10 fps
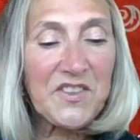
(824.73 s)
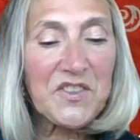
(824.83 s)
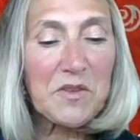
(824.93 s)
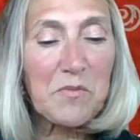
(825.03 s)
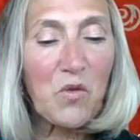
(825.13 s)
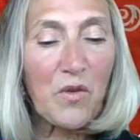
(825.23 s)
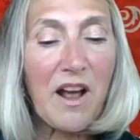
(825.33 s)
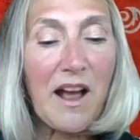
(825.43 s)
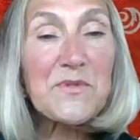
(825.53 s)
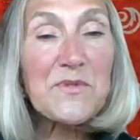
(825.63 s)
to support
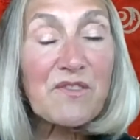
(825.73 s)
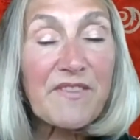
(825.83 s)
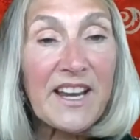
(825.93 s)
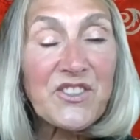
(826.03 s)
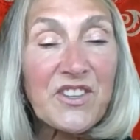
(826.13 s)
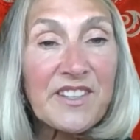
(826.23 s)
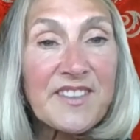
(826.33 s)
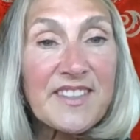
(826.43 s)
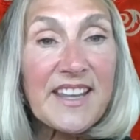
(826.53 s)
observations